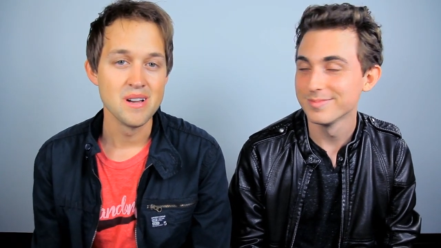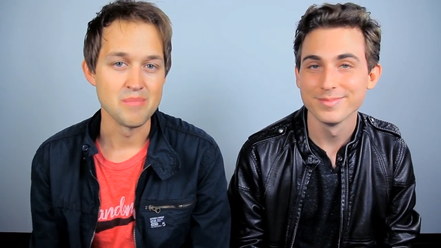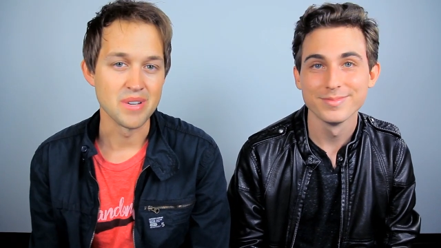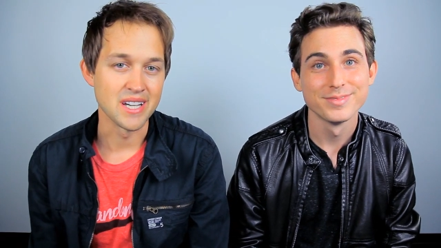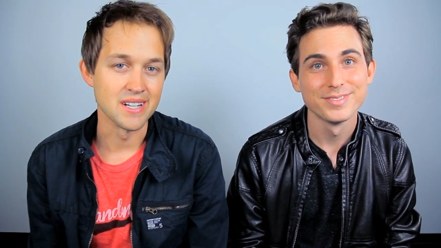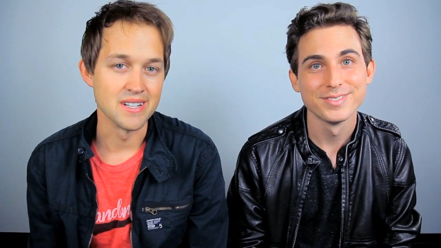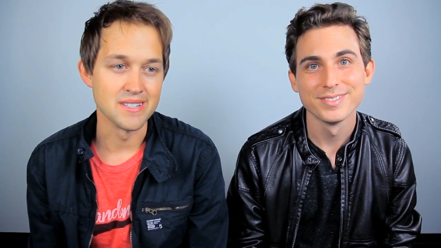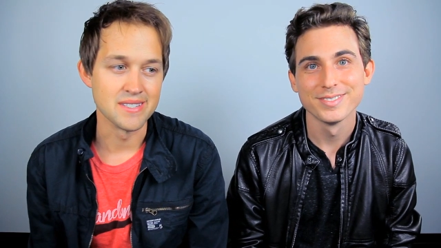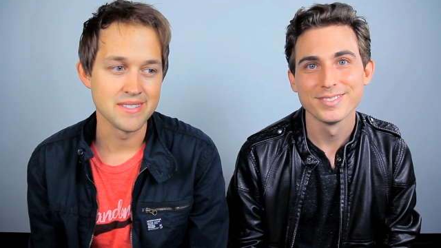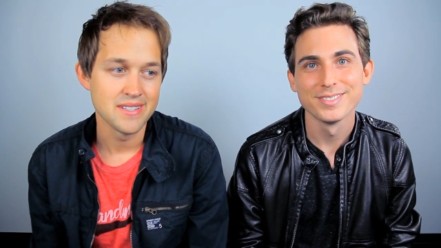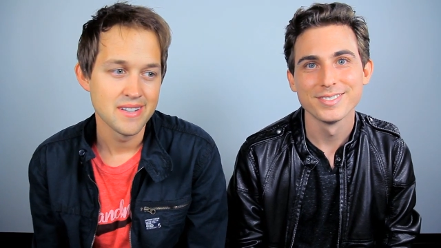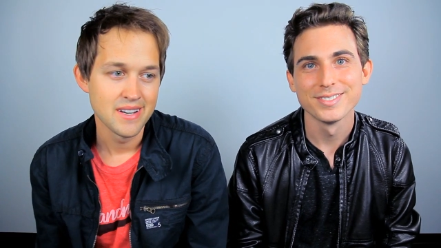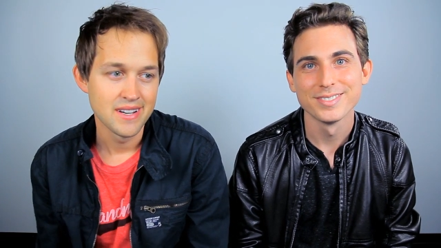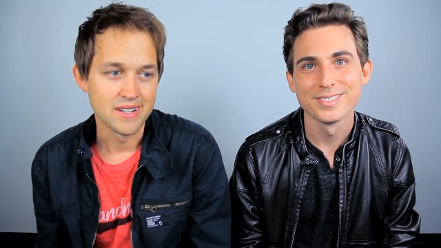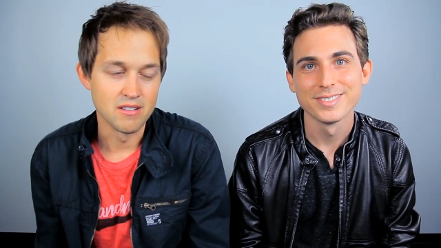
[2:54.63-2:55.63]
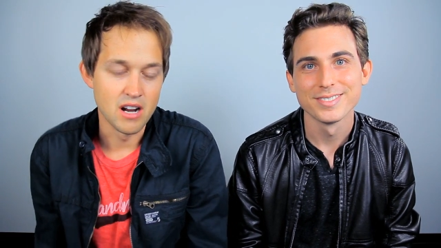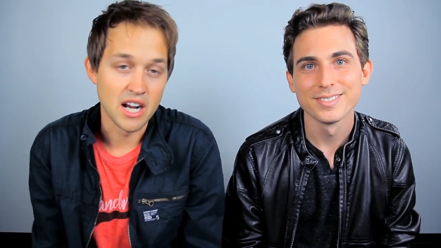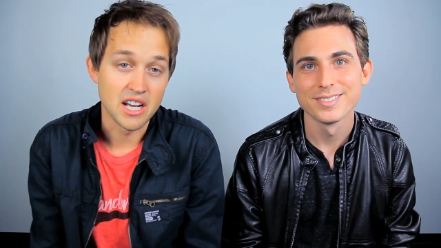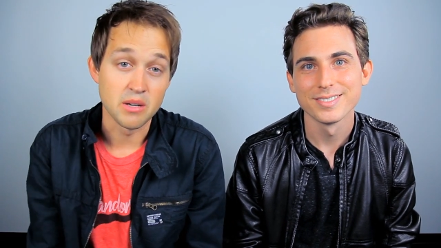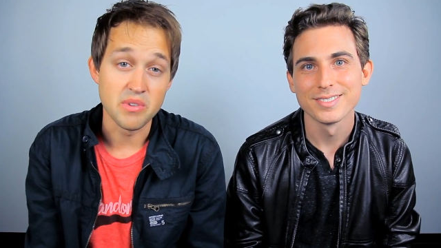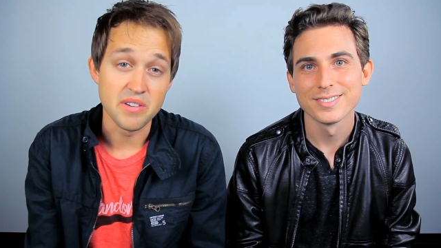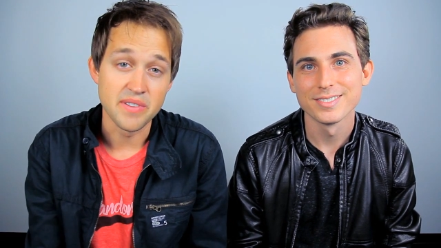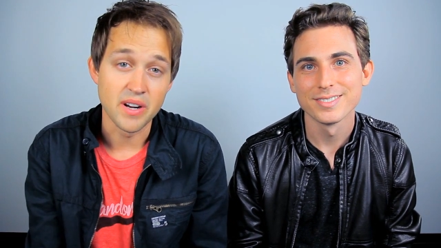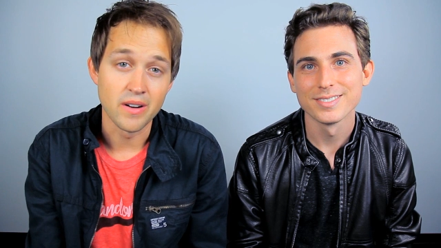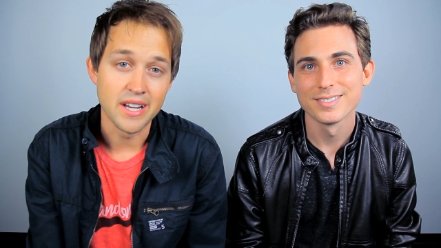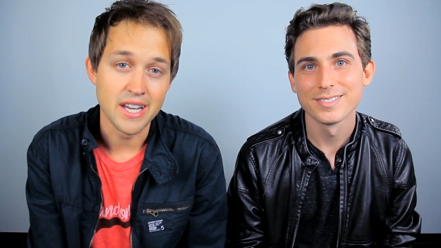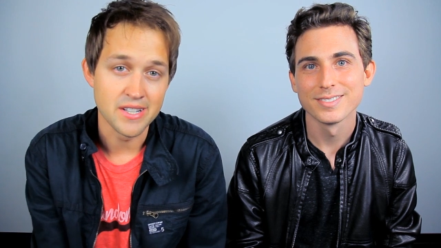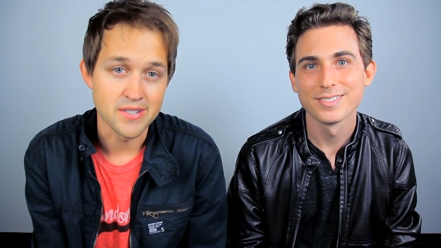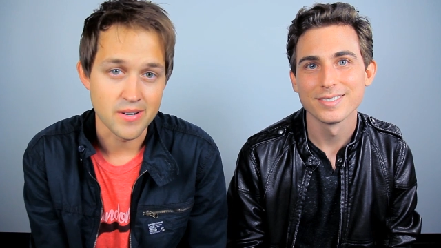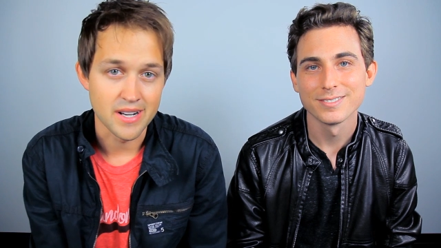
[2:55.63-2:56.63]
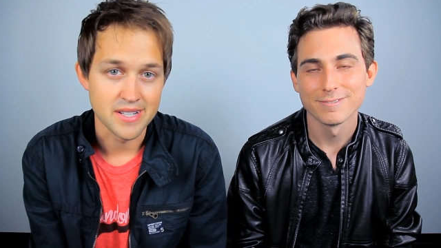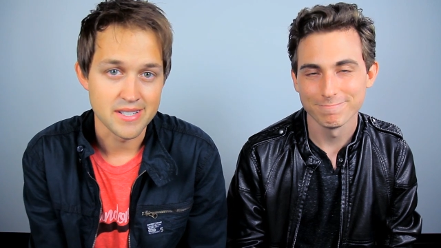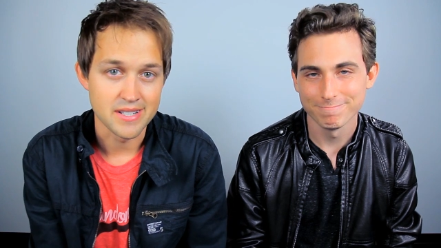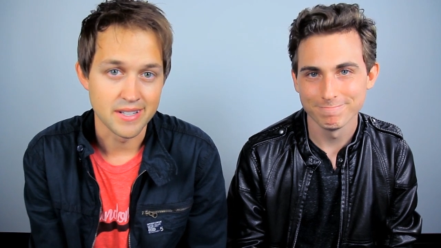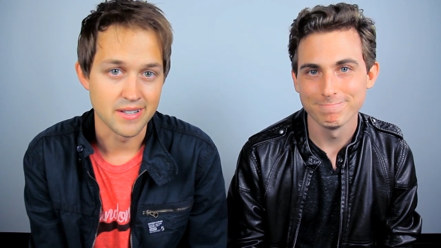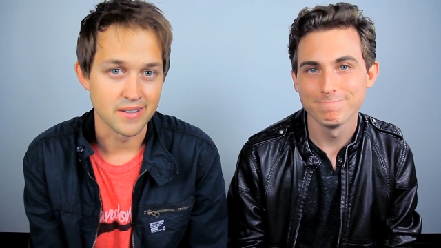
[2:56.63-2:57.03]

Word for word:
Speaker 1: Because you're not gonna be very interesting.